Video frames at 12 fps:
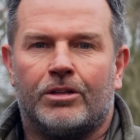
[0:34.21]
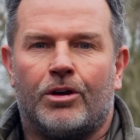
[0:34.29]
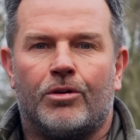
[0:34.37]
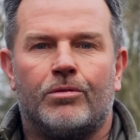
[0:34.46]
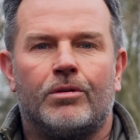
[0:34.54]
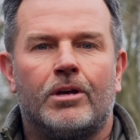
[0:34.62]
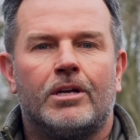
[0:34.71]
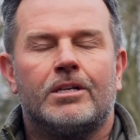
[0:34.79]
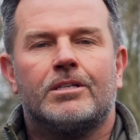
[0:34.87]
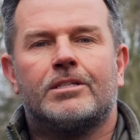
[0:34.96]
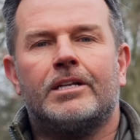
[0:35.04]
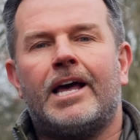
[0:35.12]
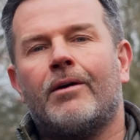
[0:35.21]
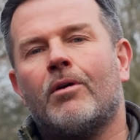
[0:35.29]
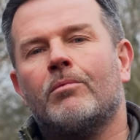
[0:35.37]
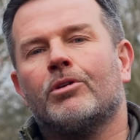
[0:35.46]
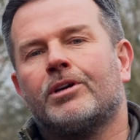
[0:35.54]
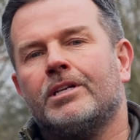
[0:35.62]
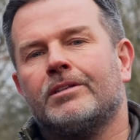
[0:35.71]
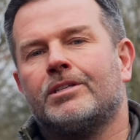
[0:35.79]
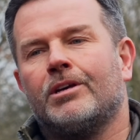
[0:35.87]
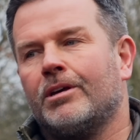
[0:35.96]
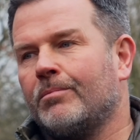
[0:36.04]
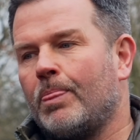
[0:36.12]
do. So now I'm looking
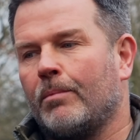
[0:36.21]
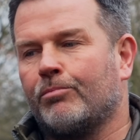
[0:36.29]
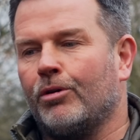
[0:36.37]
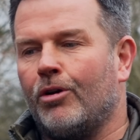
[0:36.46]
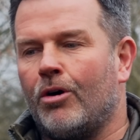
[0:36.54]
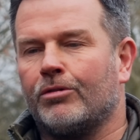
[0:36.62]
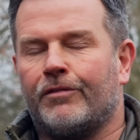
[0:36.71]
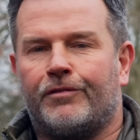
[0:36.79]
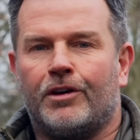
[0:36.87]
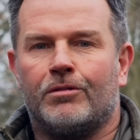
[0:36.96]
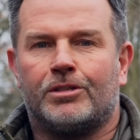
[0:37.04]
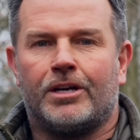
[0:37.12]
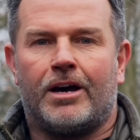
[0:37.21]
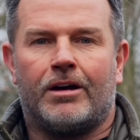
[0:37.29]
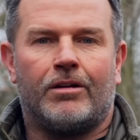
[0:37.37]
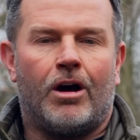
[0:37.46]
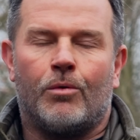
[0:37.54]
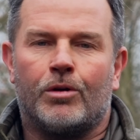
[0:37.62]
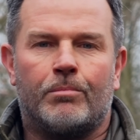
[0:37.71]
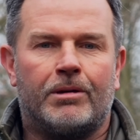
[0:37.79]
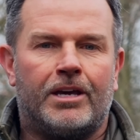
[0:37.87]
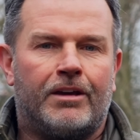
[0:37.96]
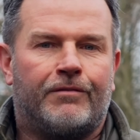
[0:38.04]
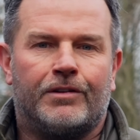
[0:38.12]
to prolong the future. I want to
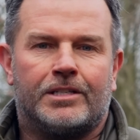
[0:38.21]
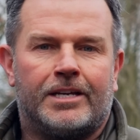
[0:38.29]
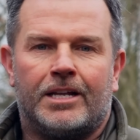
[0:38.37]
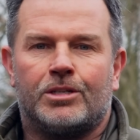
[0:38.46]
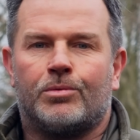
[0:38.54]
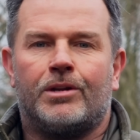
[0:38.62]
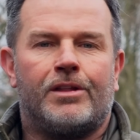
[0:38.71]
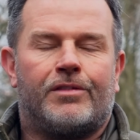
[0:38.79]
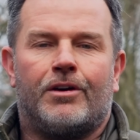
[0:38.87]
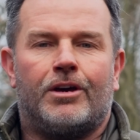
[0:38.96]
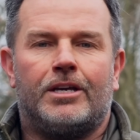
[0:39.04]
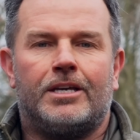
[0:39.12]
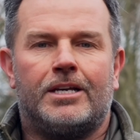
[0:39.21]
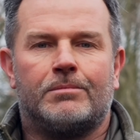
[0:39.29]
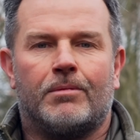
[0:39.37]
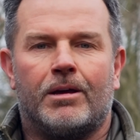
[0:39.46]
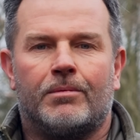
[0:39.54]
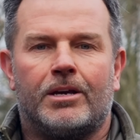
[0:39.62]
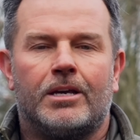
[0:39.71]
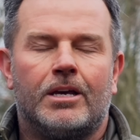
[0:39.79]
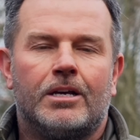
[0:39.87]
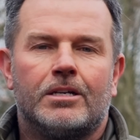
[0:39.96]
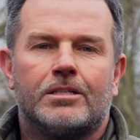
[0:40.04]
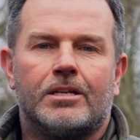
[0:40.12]
be here for 10, 20, 30 years maybe.
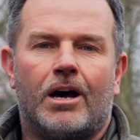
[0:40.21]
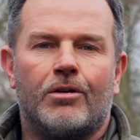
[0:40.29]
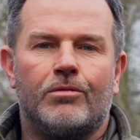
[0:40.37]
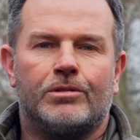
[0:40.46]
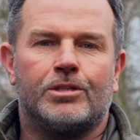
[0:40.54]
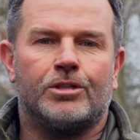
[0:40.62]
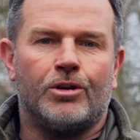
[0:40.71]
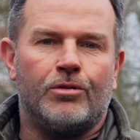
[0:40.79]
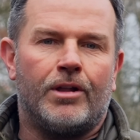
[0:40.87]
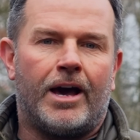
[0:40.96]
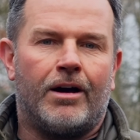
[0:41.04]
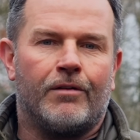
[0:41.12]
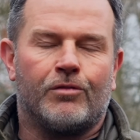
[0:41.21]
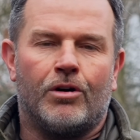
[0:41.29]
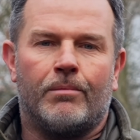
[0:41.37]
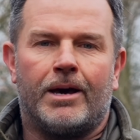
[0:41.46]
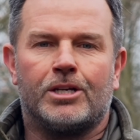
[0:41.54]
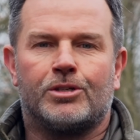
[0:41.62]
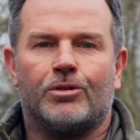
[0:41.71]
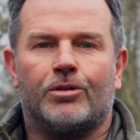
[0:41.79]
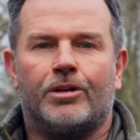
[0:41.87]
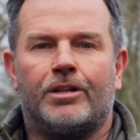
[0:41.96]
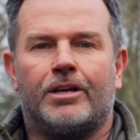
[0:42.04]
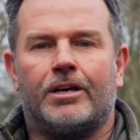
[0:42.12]
So to do that, I've got to make sure that